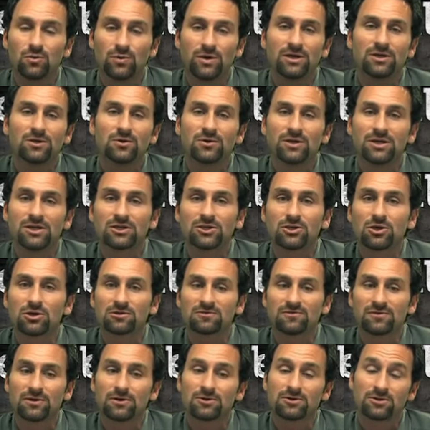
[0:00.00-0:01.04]
We do these
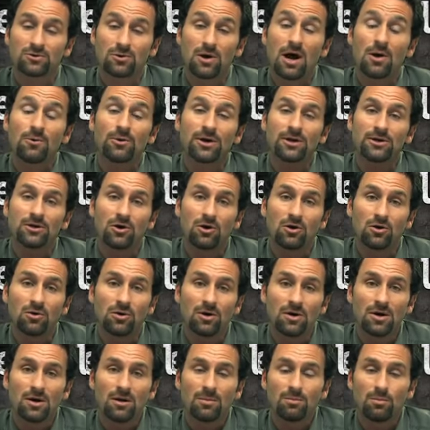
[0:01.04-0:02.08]
shows for you, so I want to know